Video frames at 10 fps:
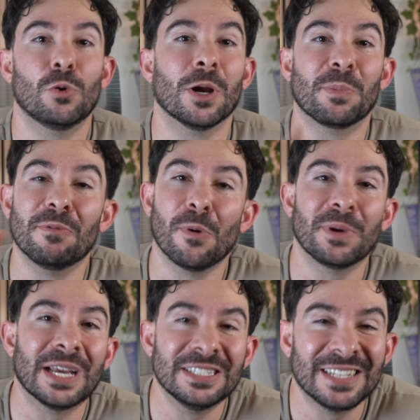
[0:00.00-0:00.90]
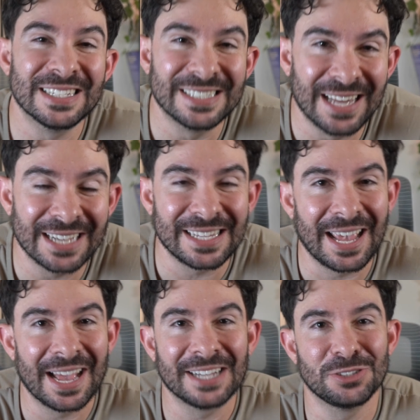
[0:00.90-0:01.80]
quick, before we get into this next
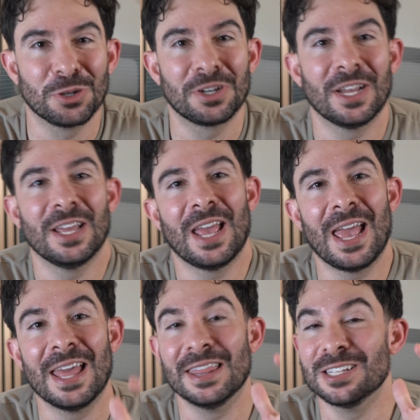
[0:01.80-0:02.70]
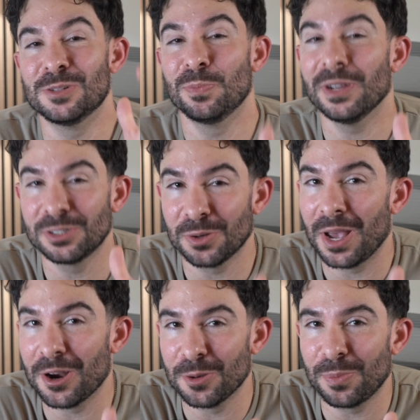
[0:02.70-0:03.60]
AI shortcut and the special
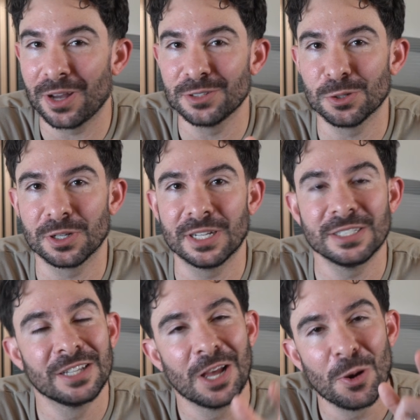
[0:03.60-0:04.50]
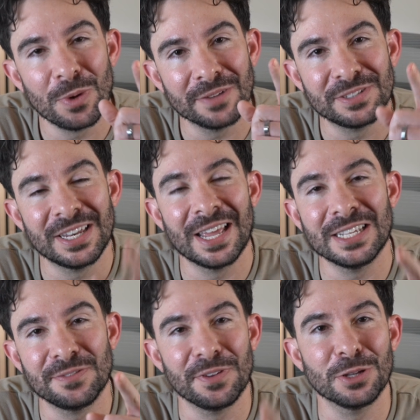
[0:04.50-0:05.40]
Harry Potter shortcuts, we have
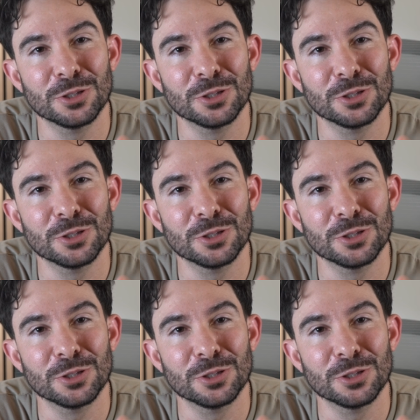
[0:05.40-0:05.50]
today's video